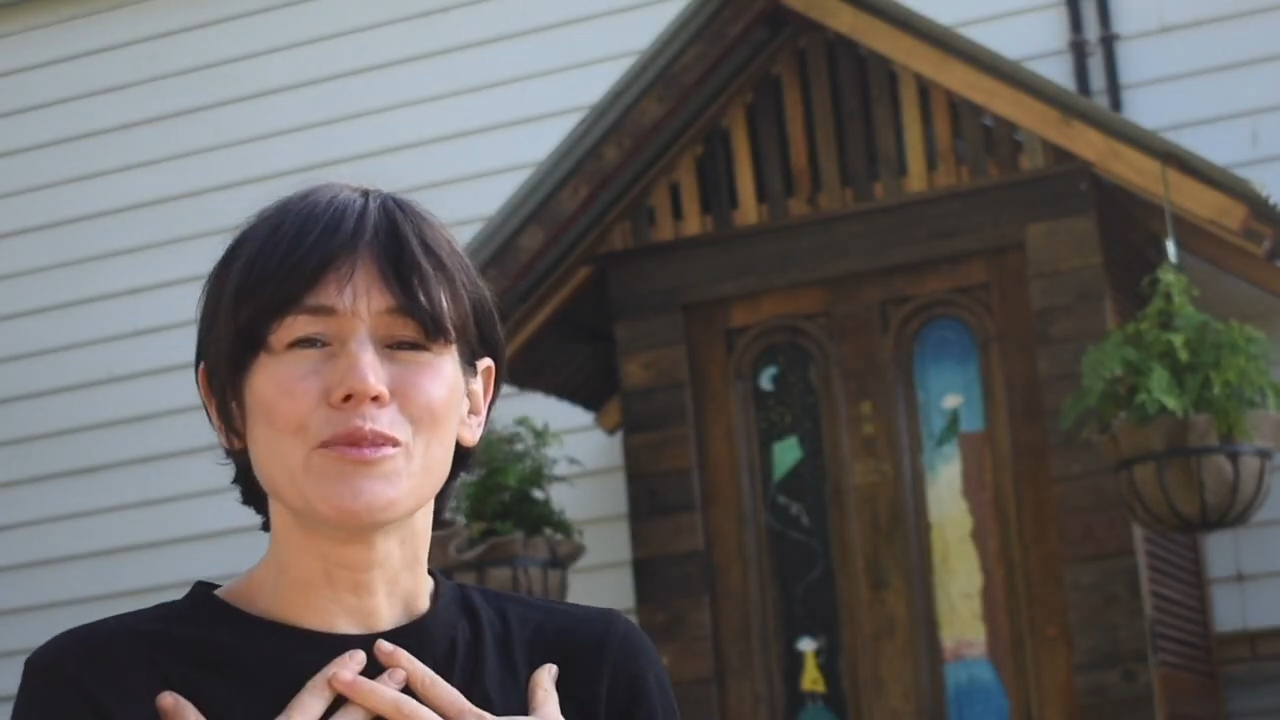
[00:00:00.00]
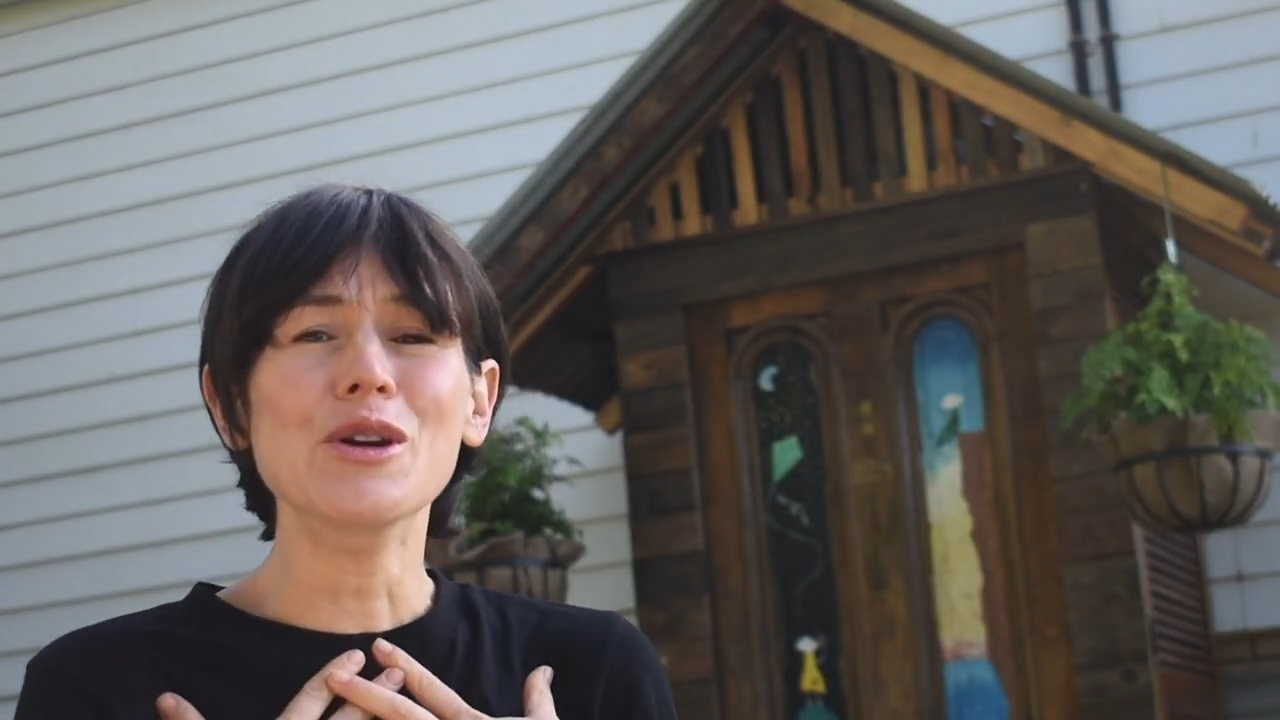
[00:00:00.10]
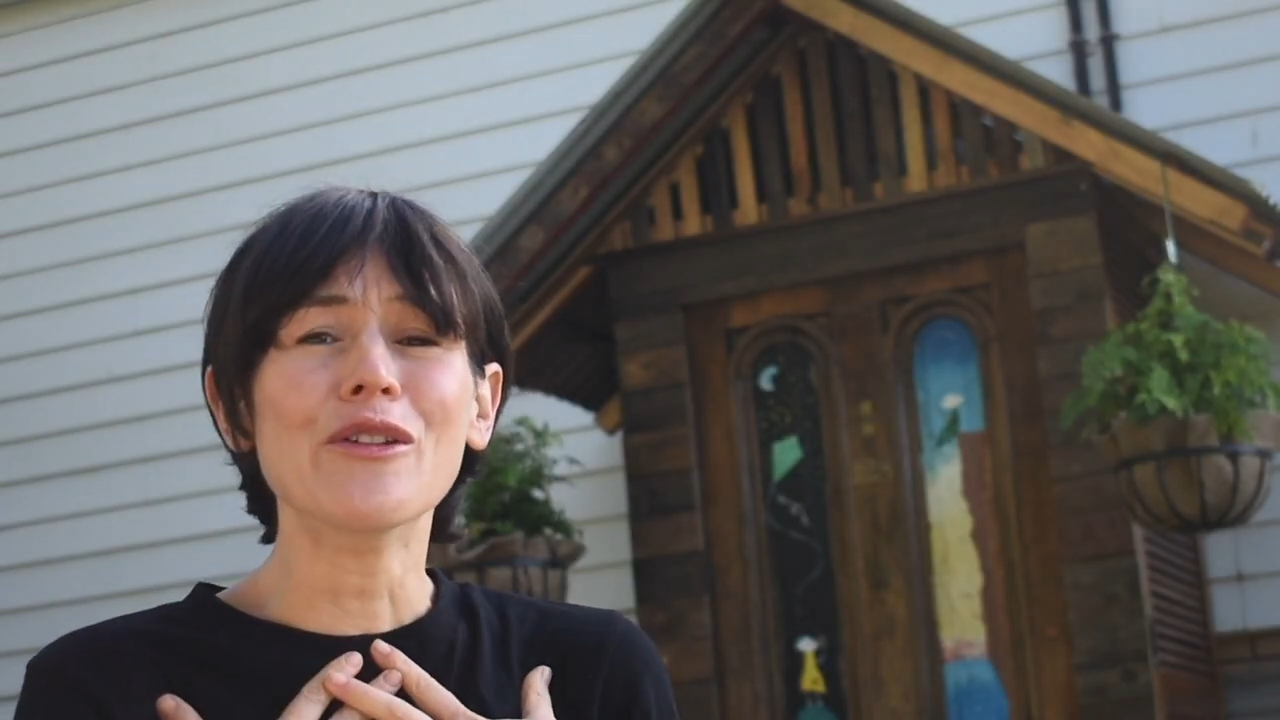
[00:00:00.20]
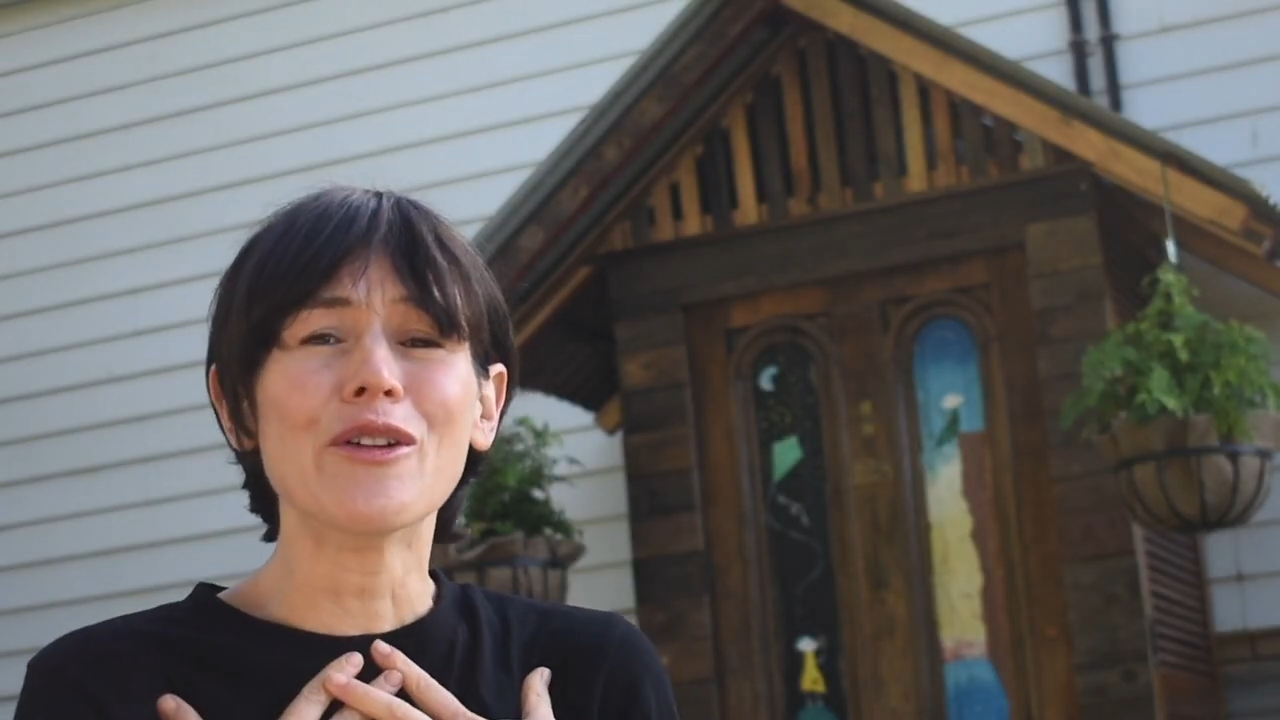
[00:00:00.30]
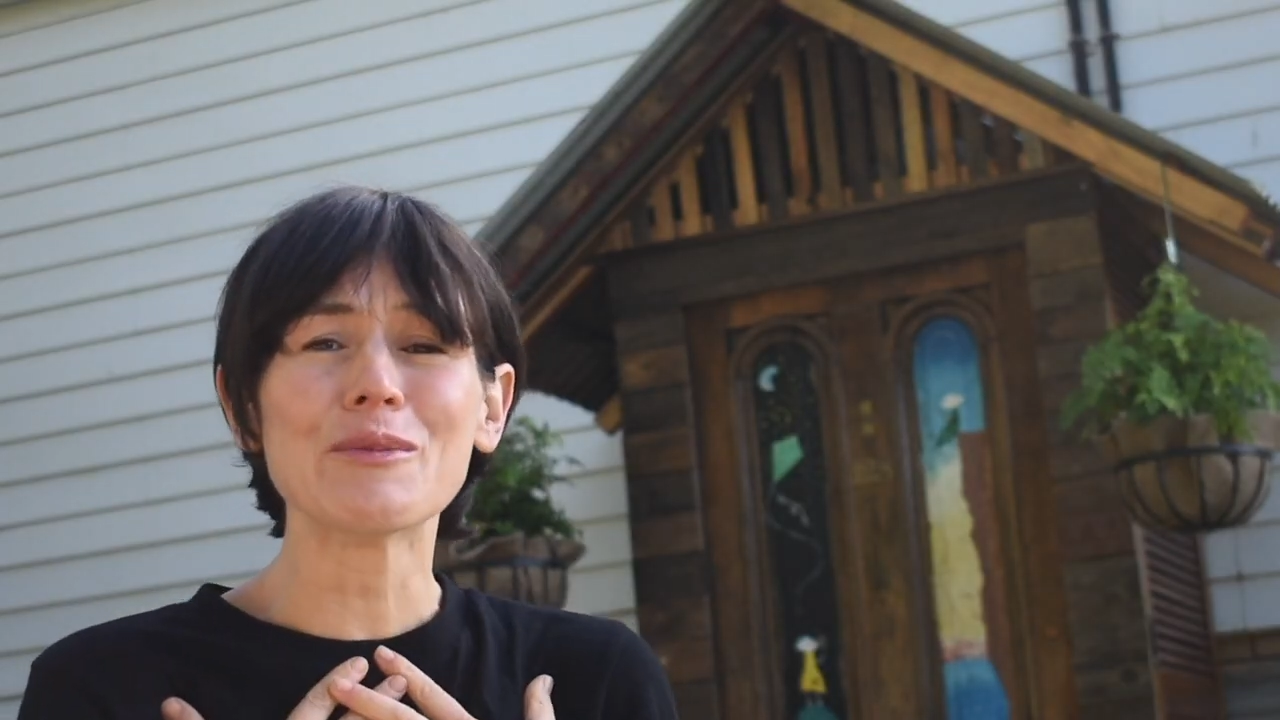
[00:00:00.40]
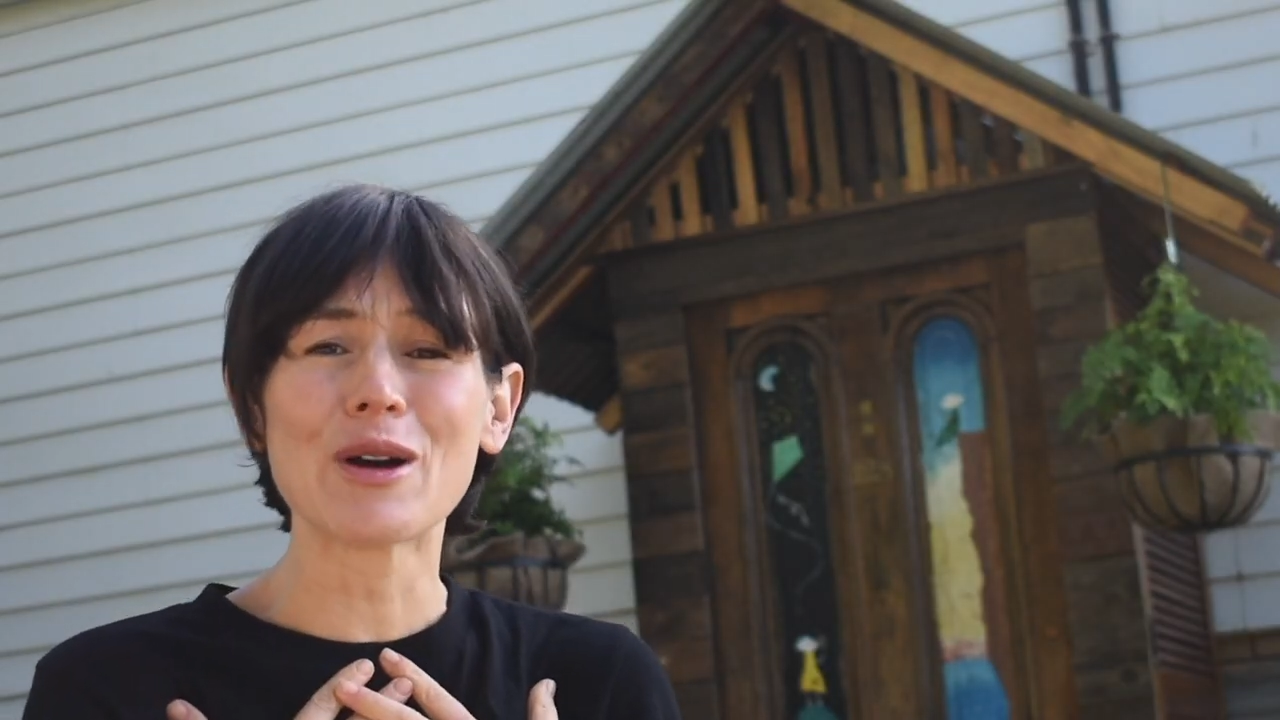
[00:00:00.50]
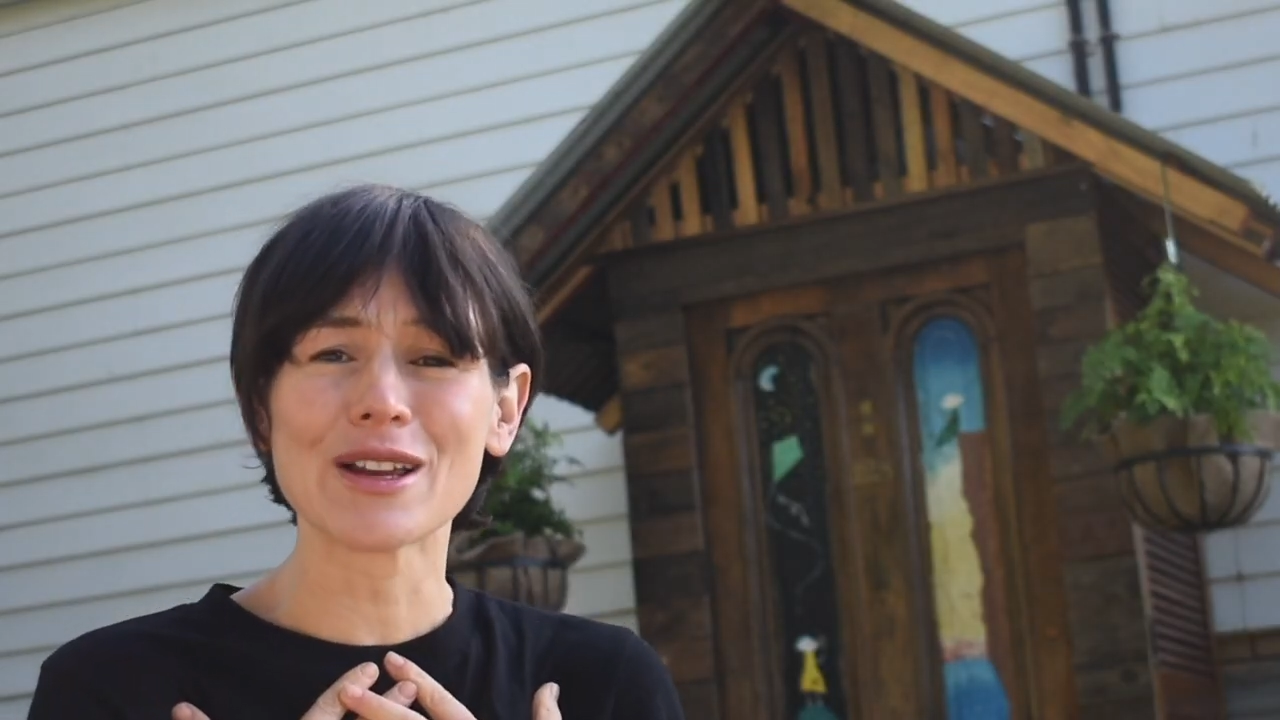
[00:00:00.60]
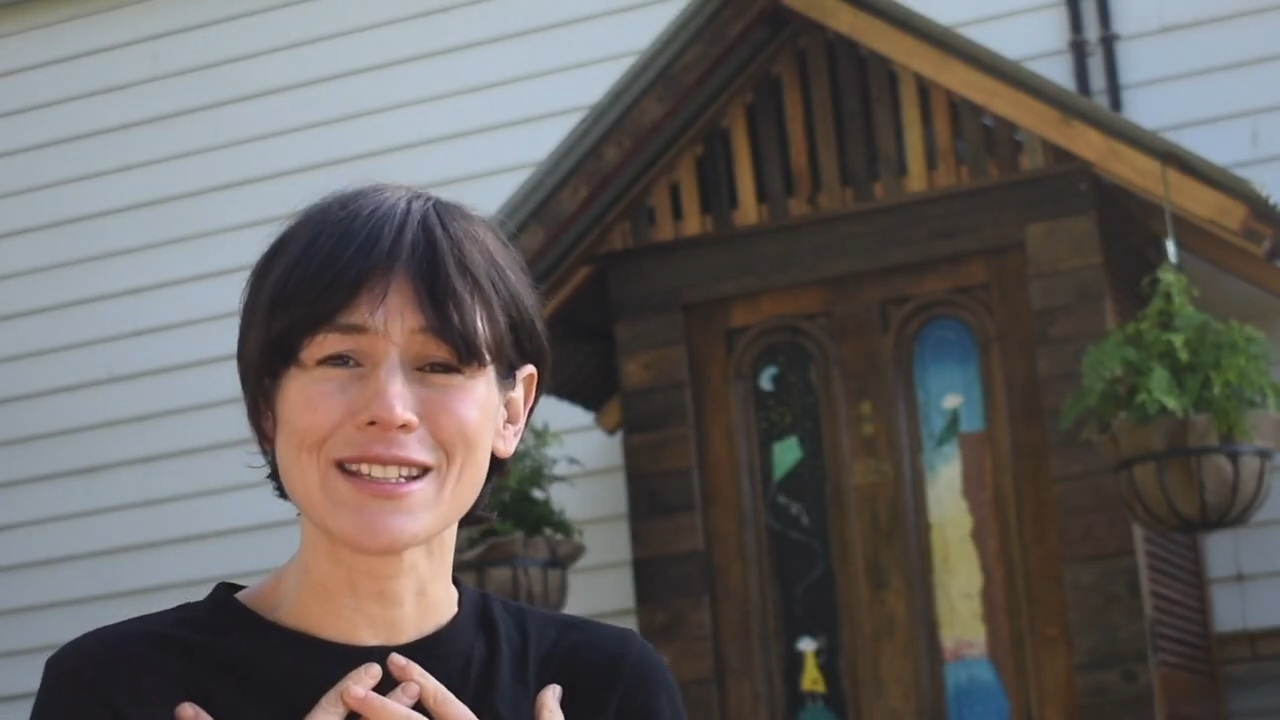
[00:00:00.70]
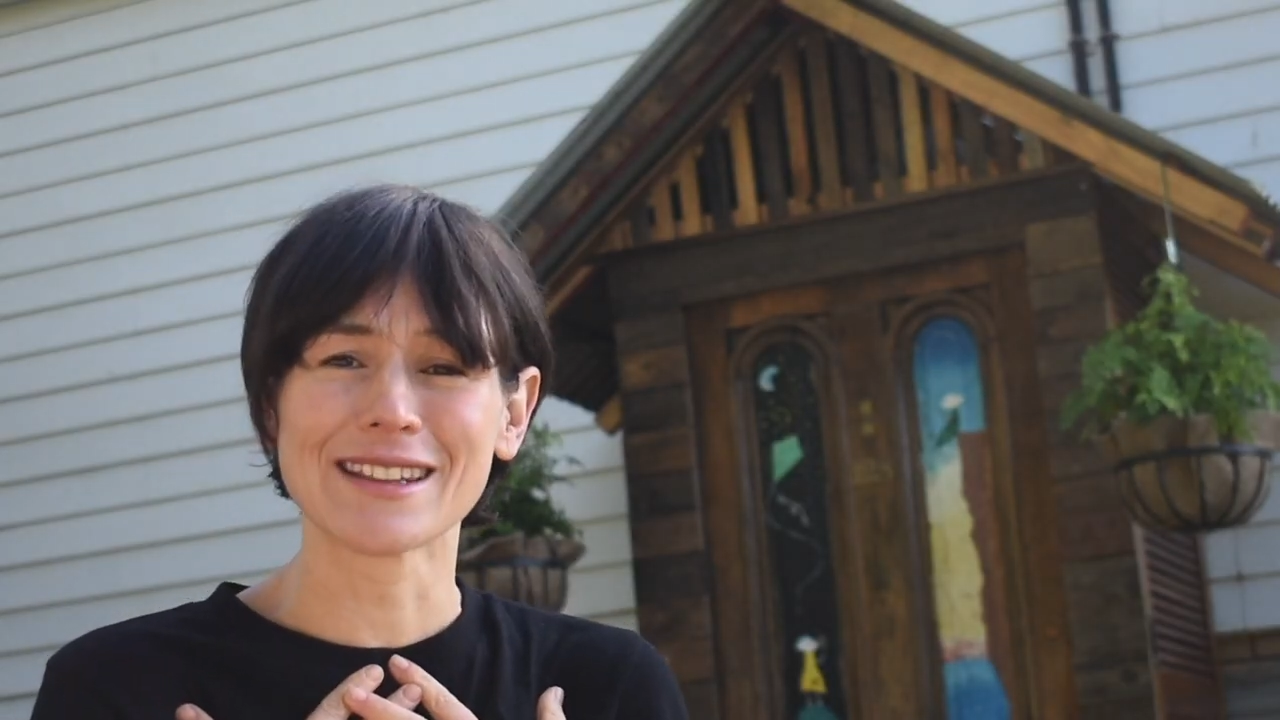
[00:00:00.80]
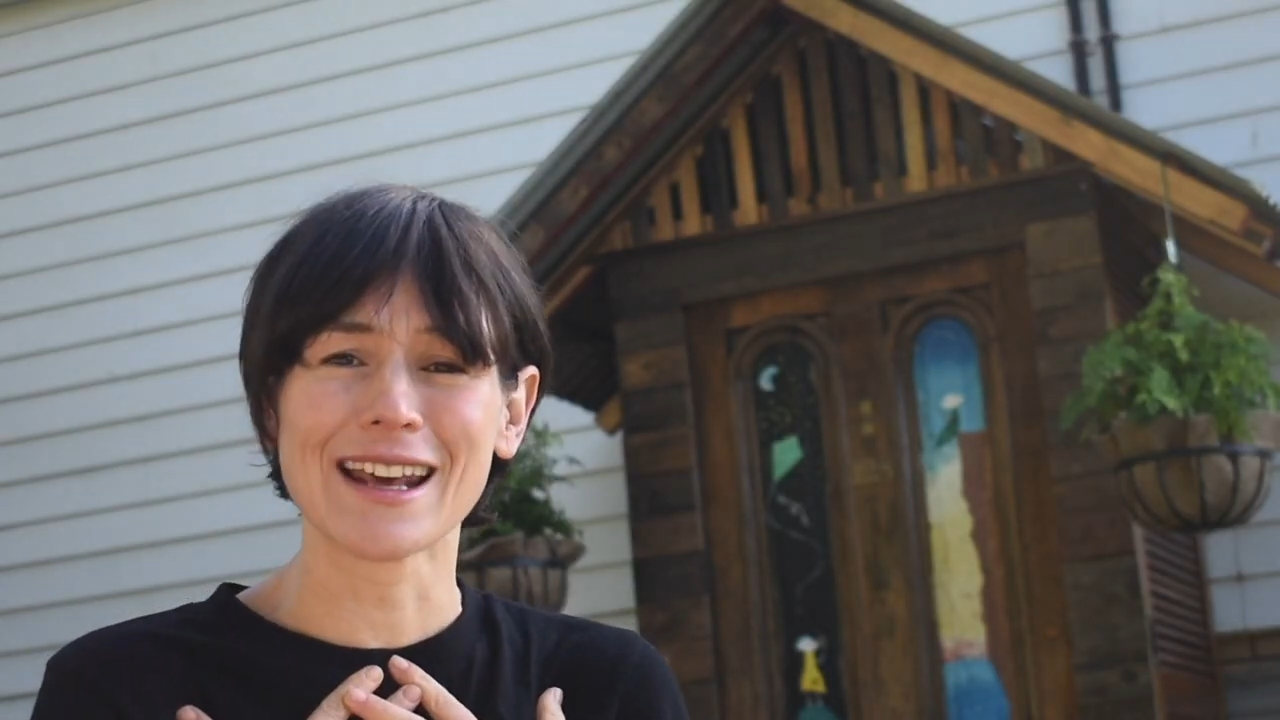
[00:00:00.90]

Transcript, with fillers: beautiful person